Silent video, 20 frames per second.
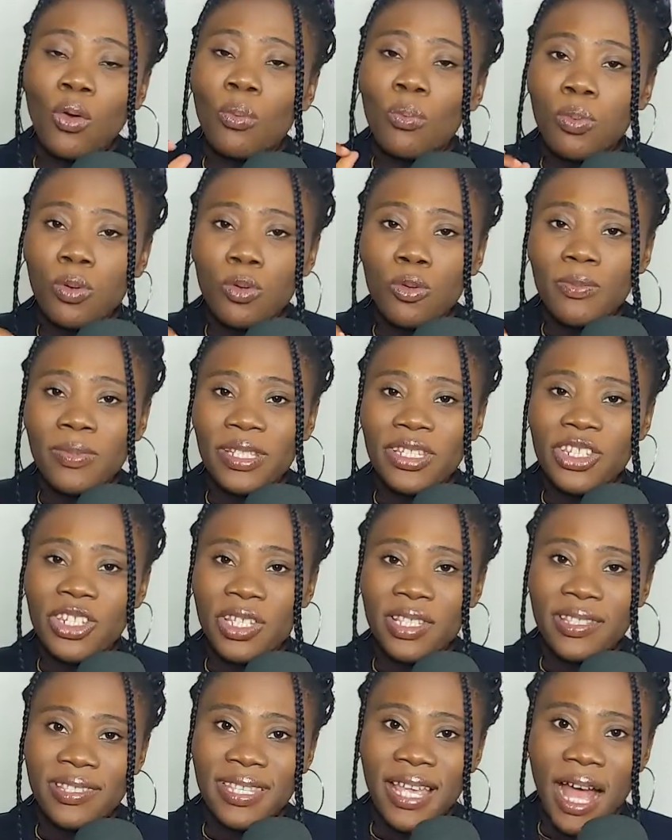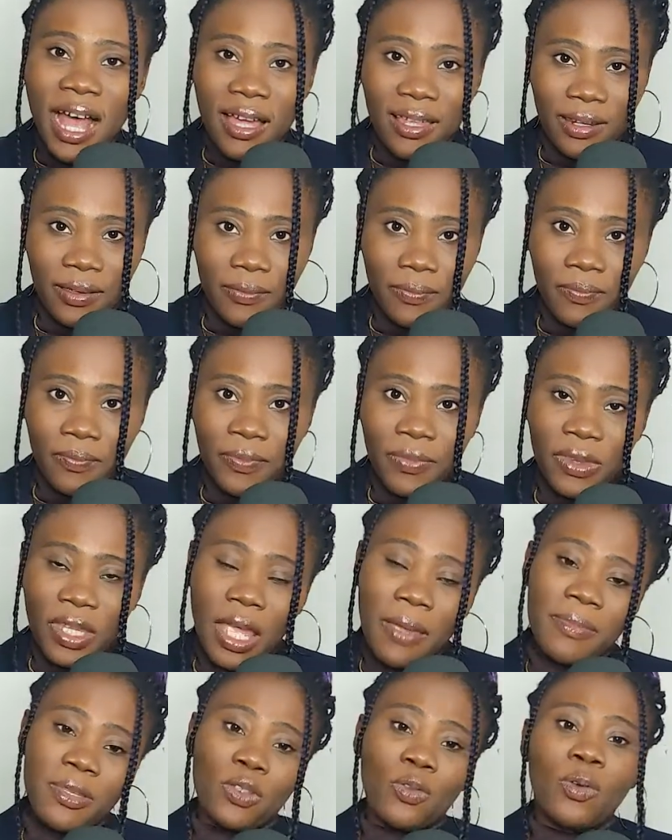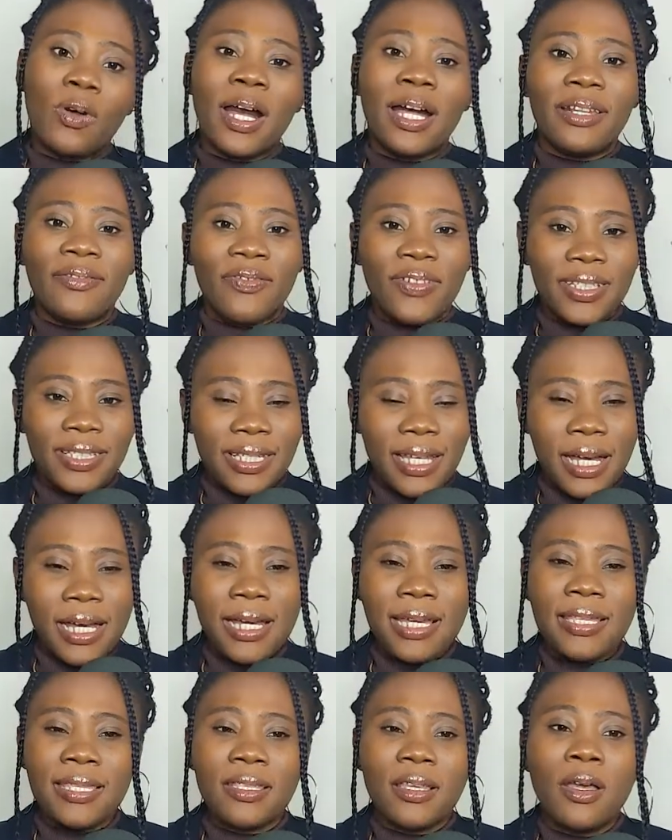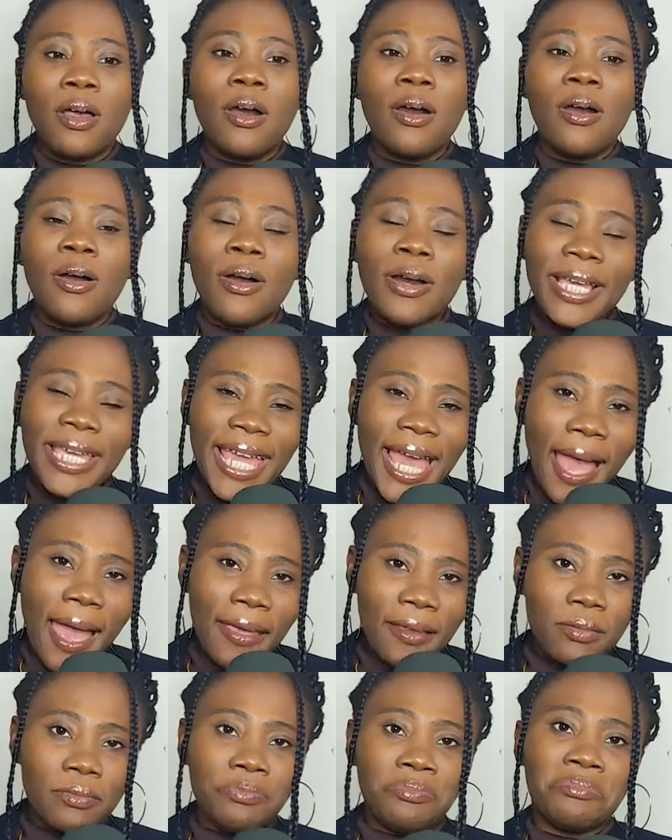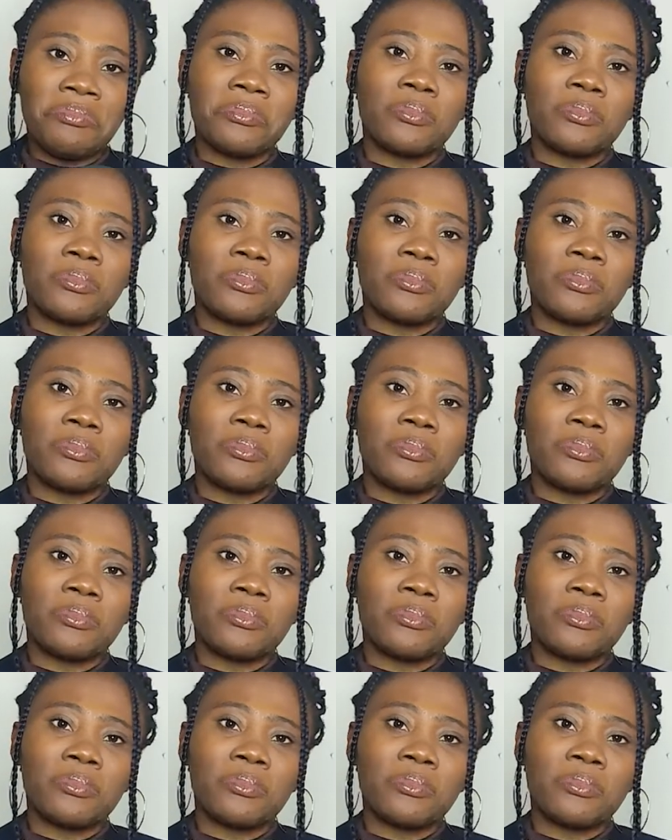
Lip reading: Pubblicizzare. Now be to advertise. Okay?